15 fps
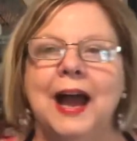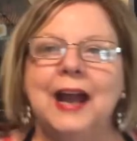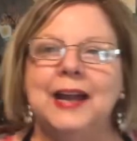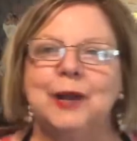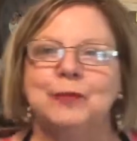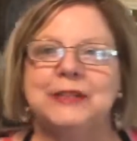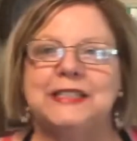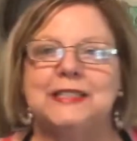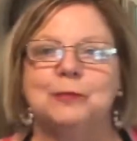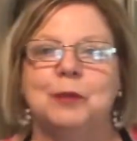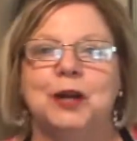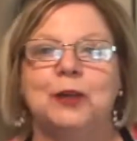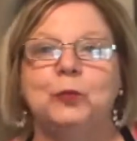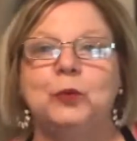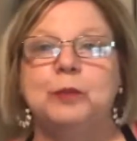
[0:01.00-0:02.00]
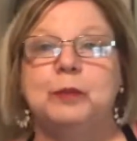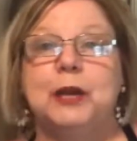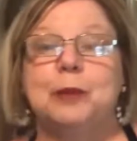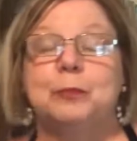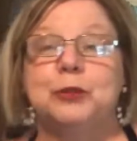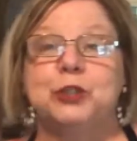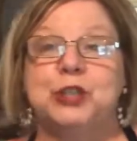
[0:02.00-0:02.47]
Hi, I'm Lisa Martin with
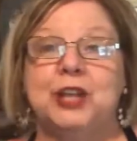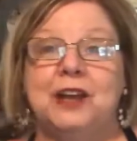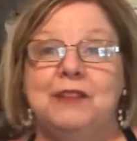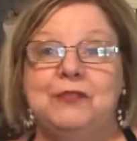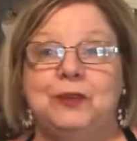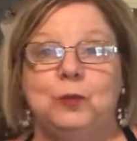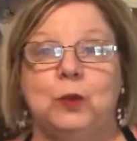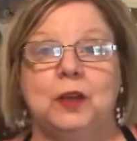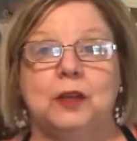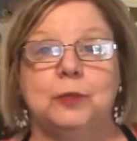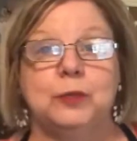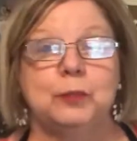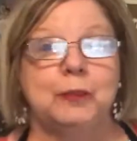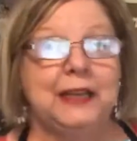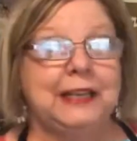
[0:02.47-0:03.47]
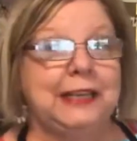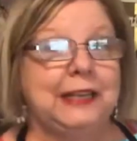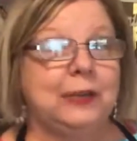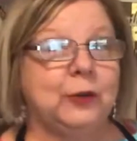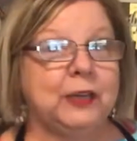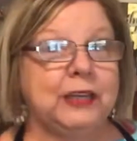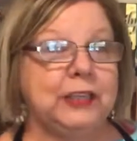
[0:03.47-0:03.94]
Pampered Chef, and welcome to my
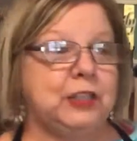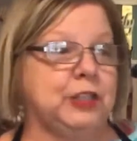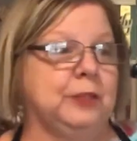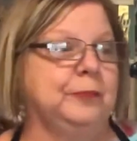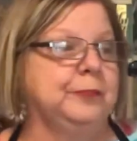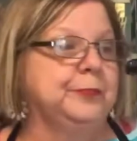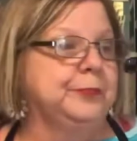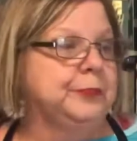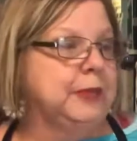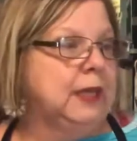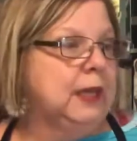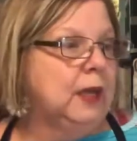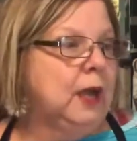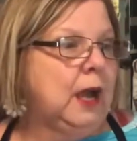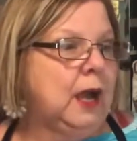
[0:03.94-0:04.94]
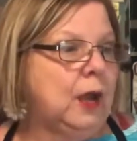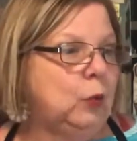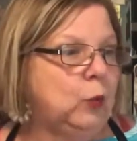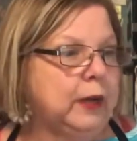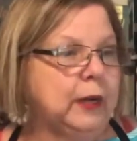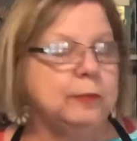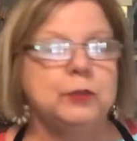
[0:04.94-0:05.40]
Keto Kitchen.
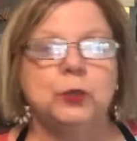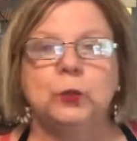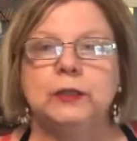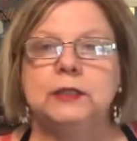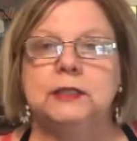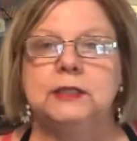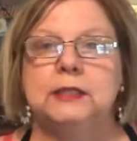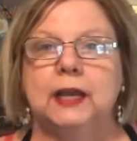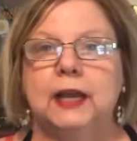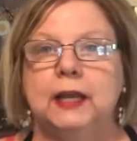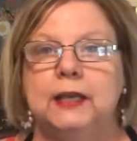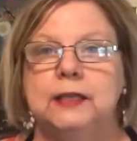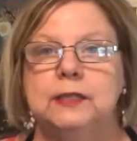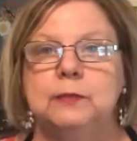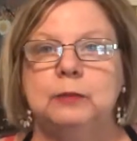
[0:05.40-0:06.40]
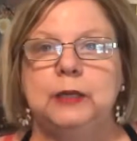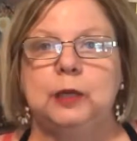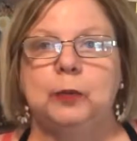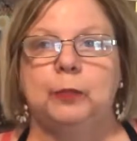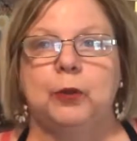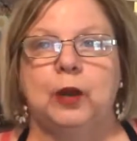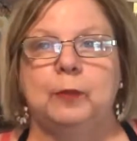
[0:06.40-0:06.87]
What I'm doing today is
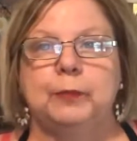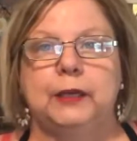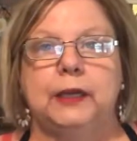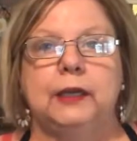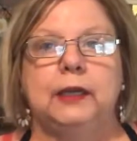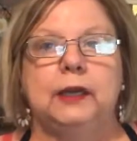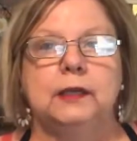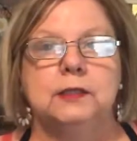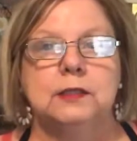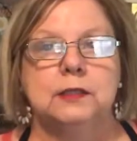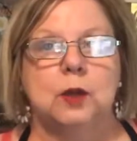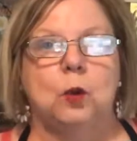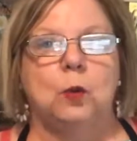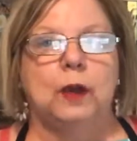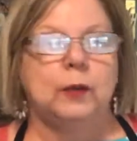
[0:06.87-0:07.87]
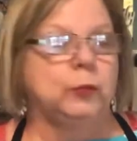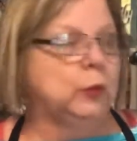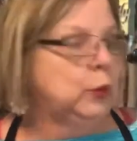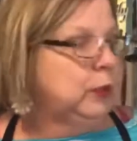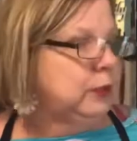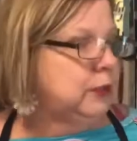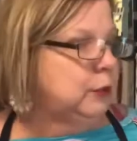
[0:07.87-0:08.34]
meal prepping, so I'm
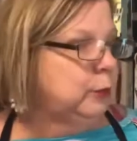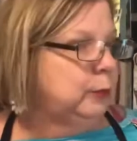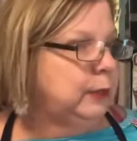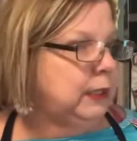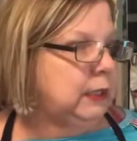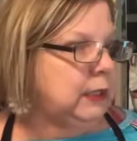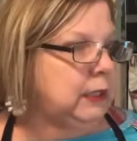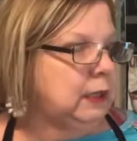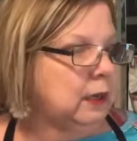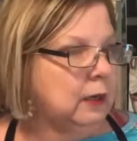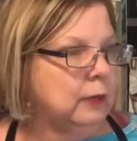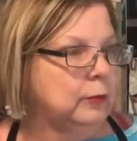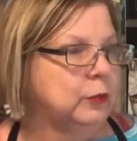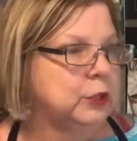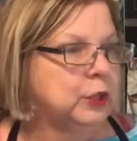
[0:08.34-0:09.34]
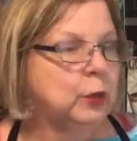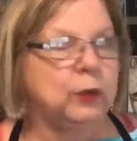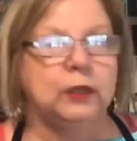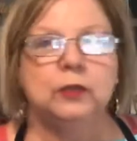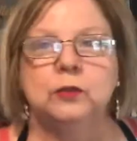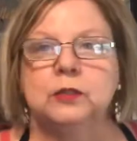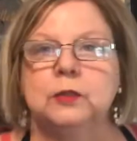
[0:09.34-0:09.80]
going to be
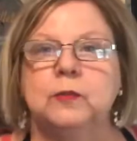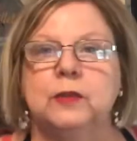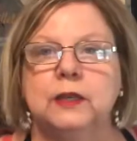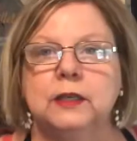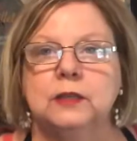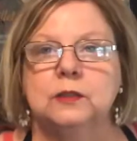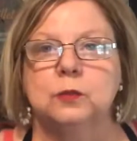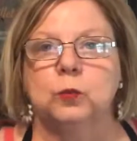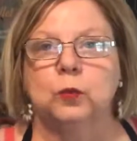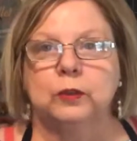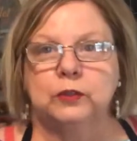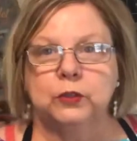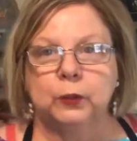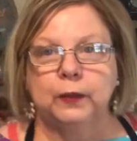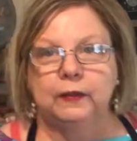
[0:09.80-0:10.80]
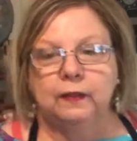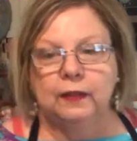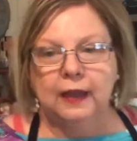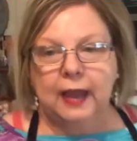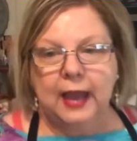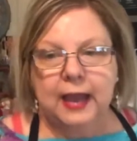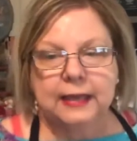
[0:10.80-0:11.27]
showing you some things doing
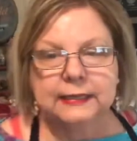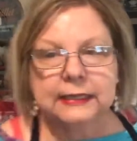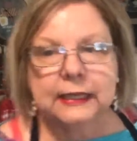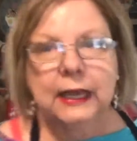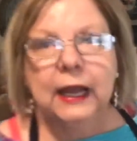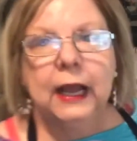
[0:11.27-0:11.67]
that.